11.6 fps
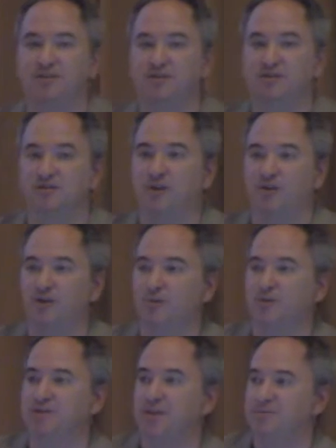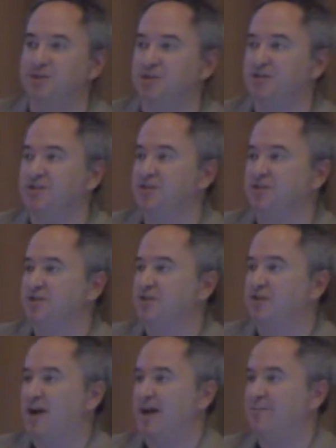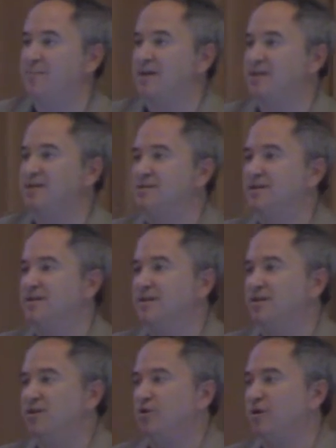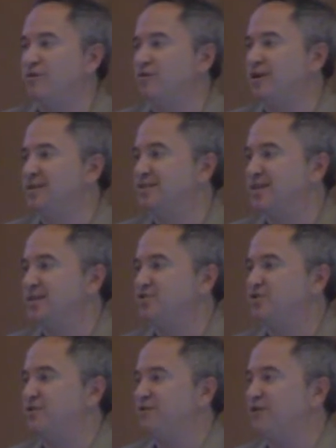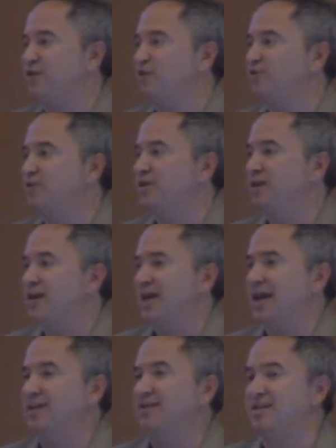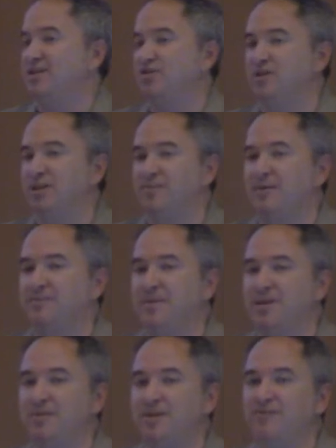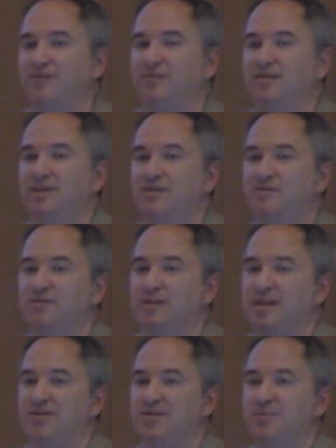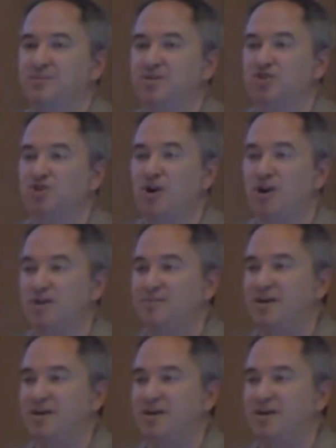center, go to your receptionist, your admin, whoever is answering the phone, and then you can maybe either get them to start